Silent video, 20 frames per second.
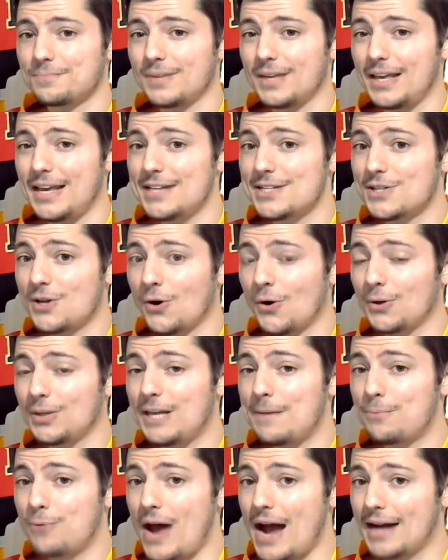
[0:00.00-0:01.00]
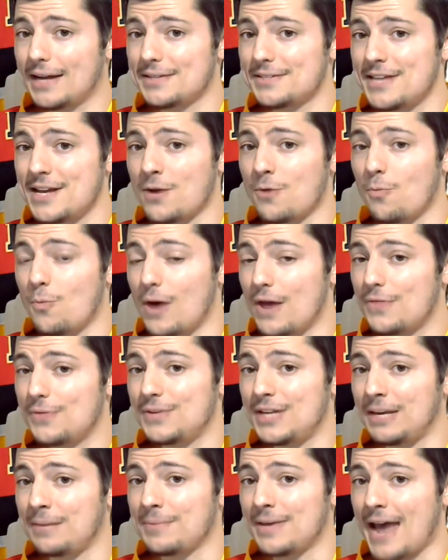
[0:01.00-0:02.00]
He's currently practicing with
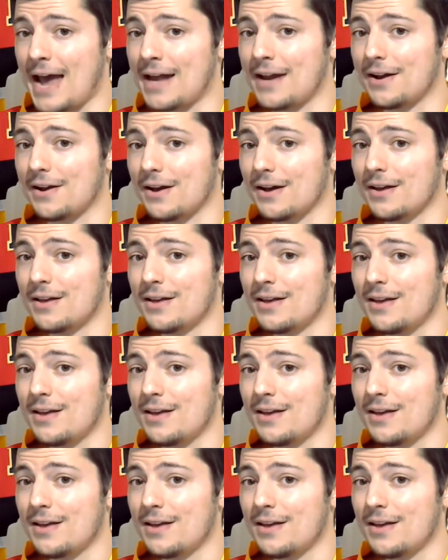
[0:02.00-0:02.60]
Team Canada